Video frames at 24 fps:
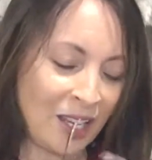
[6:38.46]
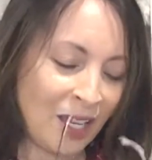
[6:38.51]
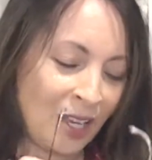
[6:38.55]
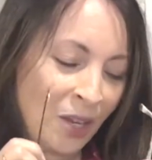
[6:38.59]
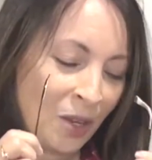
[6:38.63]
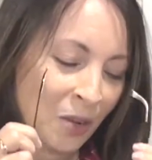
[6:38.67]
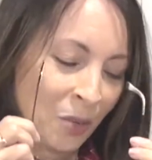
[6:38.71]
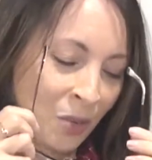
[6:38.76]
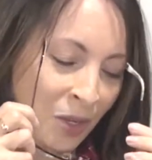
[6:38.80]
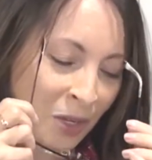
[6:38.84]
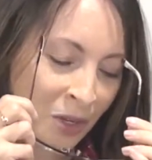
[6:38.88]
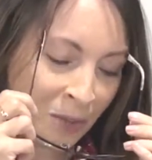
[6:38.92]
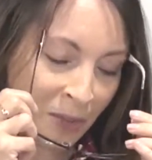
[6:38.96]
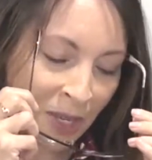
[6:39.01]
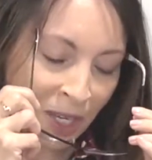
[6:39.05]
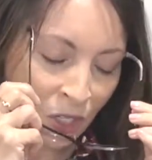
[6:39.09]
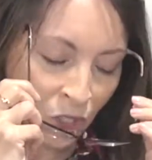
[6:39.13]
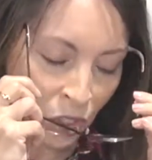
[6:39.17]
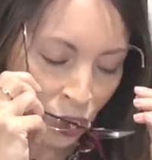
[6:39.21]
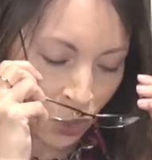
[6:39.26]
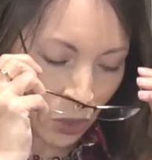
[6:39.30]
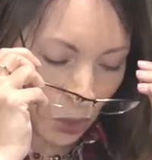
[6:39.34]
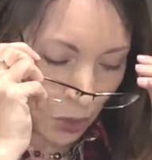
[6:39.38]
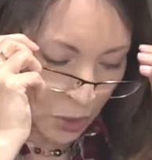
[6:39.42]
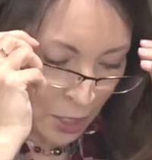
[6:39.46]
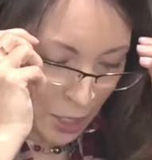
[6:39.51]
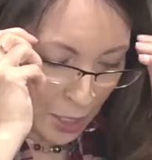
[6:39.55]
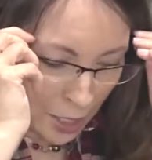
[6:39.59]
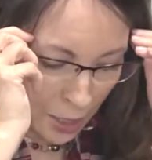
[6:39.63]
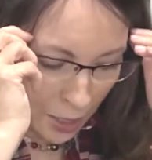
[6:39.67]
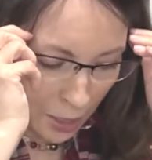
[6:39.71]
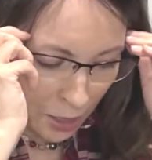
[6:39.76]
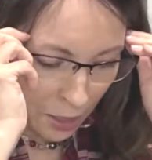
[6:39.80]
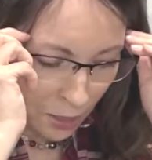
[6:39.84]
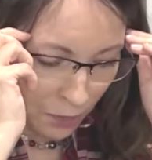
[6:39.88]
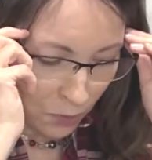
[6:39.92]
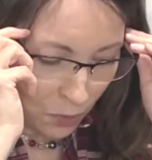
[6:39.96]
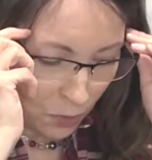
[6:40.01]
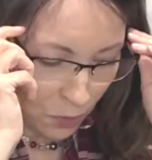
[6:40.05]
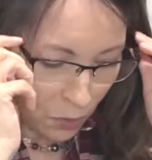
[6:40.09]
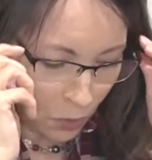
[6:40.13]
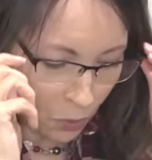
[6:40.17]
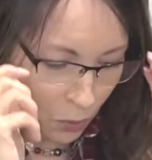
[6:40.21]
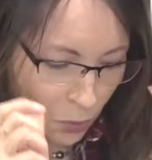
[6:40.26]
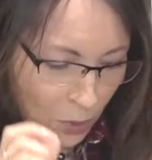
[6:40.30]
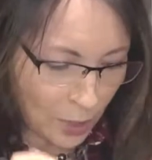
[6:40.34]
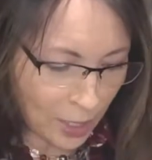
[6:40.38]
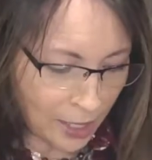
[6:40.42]
I want to make sure that I give you
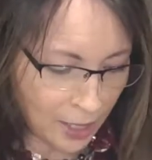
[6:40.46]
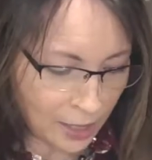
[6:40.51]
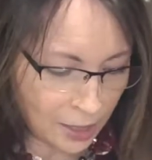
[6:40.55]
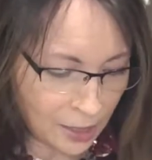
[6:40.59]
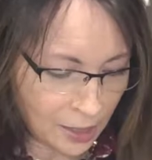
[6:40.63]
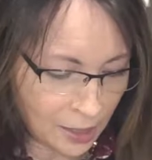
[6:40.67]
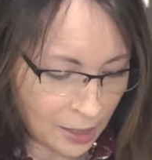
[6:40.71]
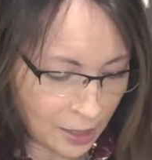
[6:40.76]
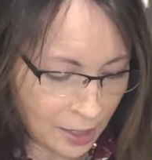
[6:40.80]
the right